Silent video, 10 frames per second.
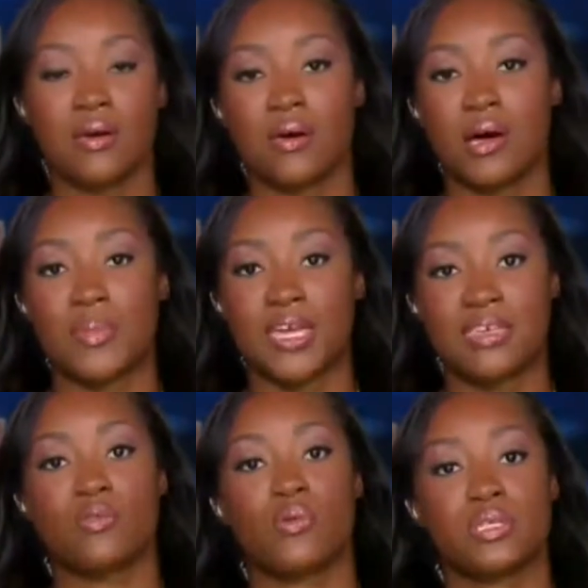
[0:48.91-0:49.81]
Um, I
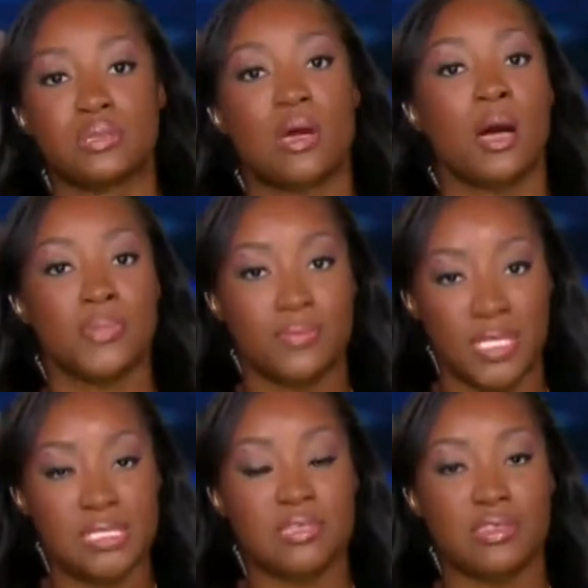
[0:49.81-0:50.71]
think what was
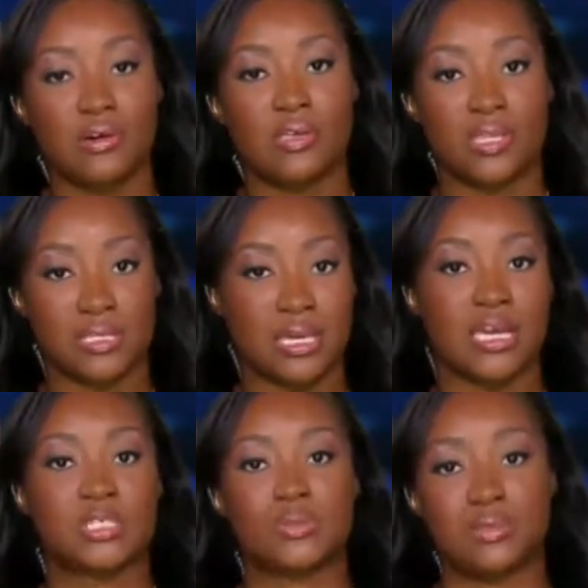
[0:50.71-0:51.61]
optimistic, though, in this
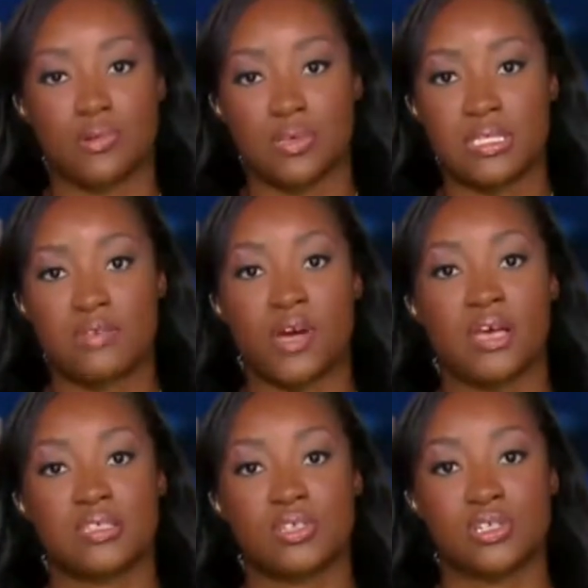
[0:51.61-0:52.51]
case was the release of
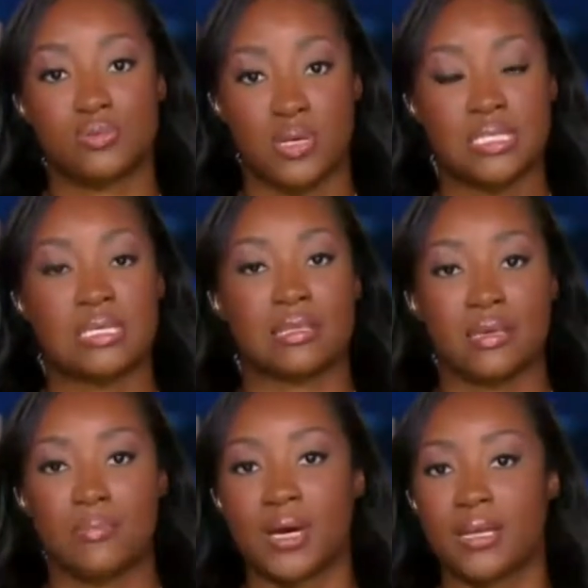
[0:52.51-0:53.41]
hostages
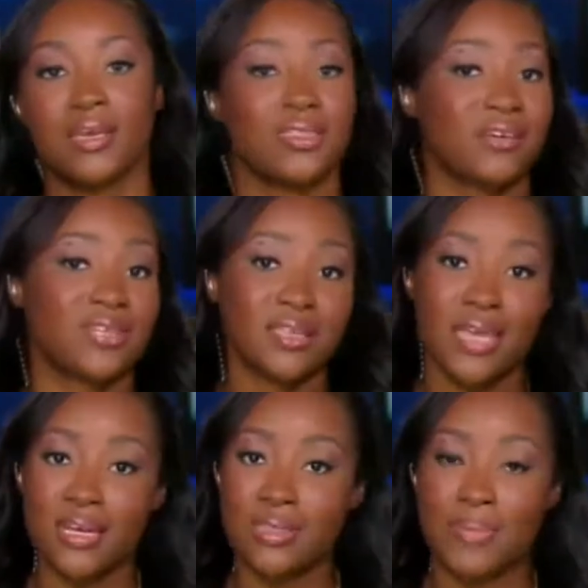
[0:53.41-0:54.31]
recently, but they've done
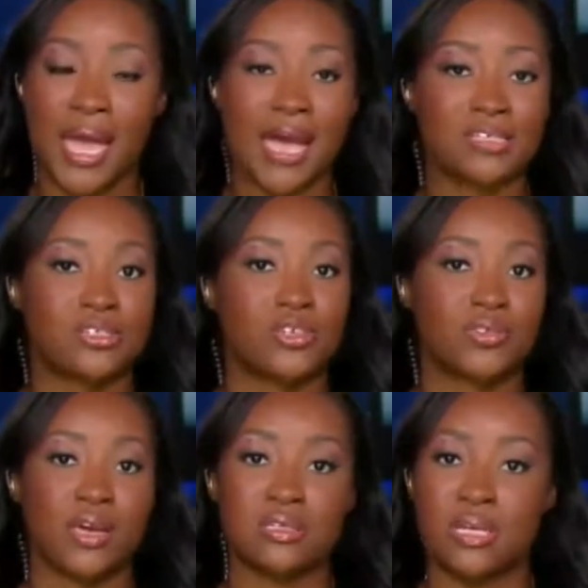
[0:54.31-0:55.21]
that in the past in
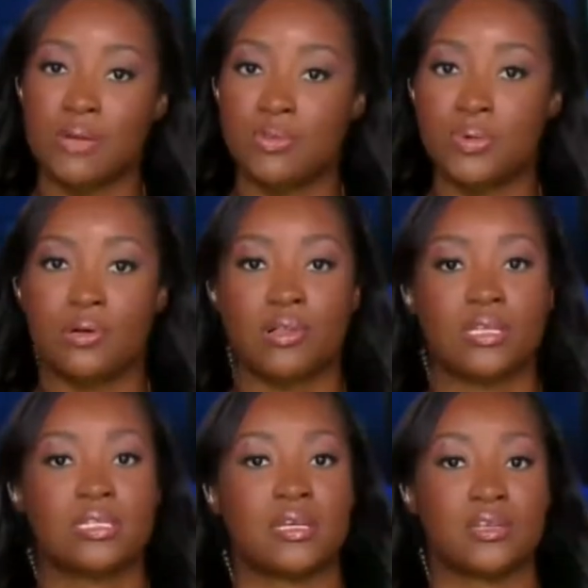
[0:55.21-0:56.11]
2009 with Bill
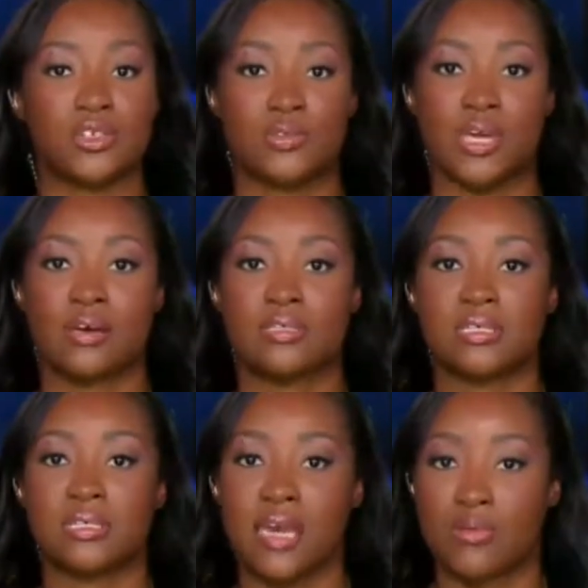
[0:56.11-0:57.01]
Clinton
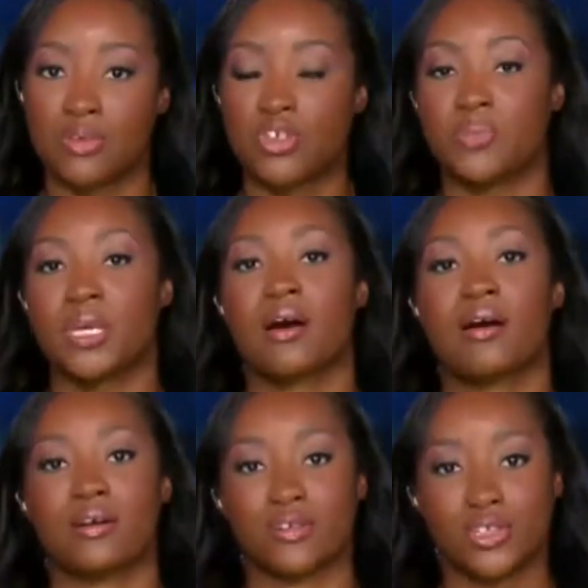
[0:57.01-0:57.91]
2010 with Jimmy
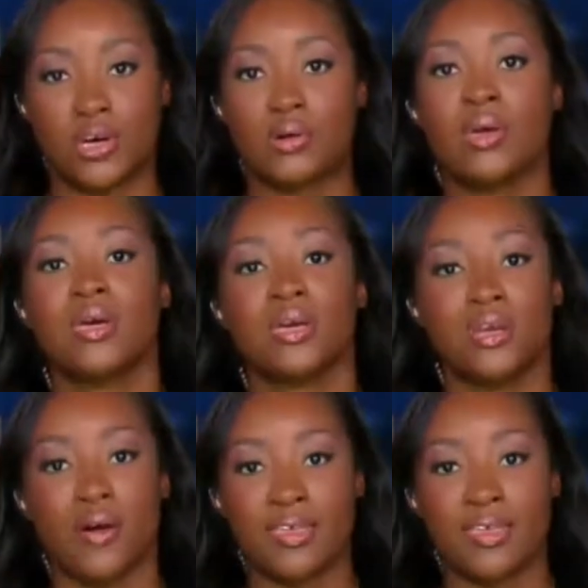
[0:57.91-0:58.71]
Carter. So, you know, mm-hmm.